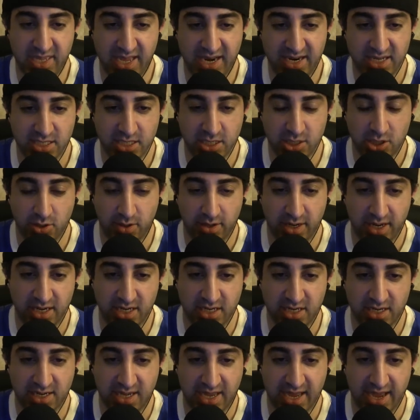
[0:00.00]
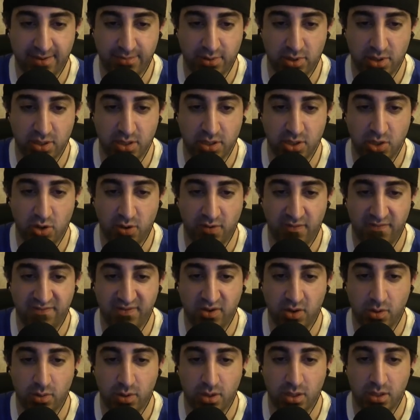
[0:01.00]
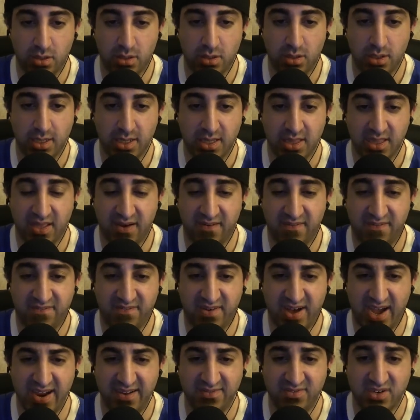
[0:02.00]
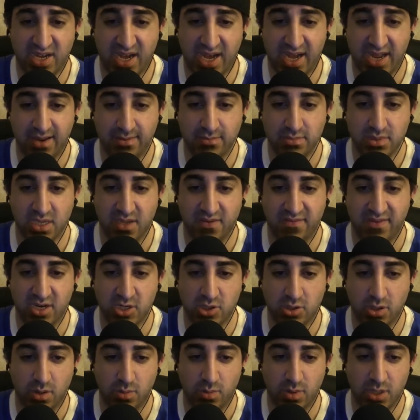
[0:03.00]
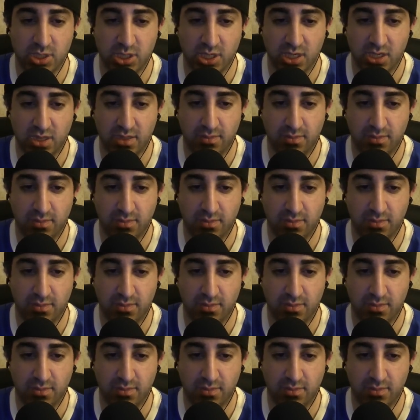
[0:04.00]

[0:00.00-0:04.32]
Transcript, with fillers: Tennyson donated to Gabbard no fewer than five times, eventually reaching